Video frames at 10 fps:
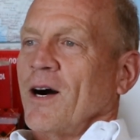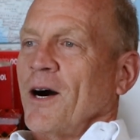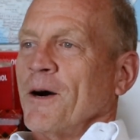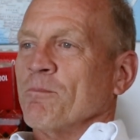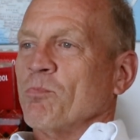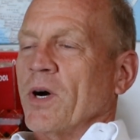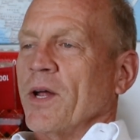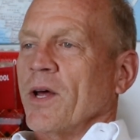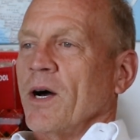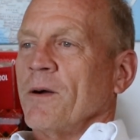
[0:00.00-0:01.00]

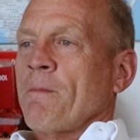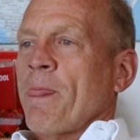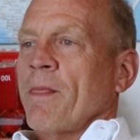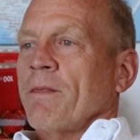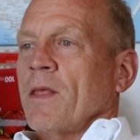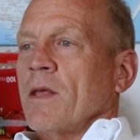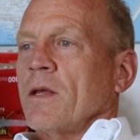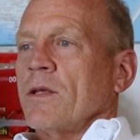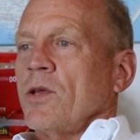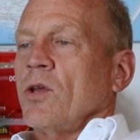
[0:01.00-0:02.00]
But
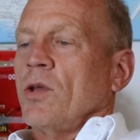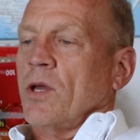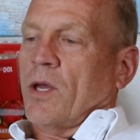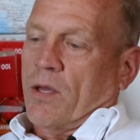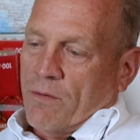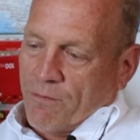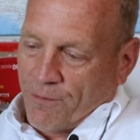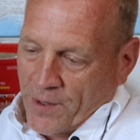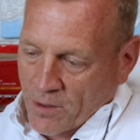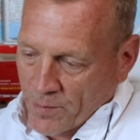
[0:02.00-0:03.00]

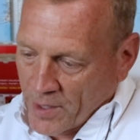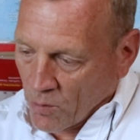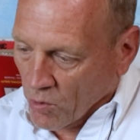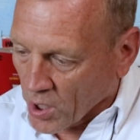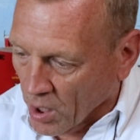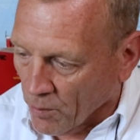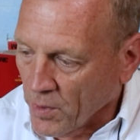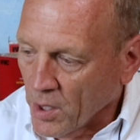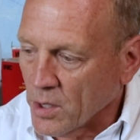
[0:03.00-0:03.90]
feed them and they will come.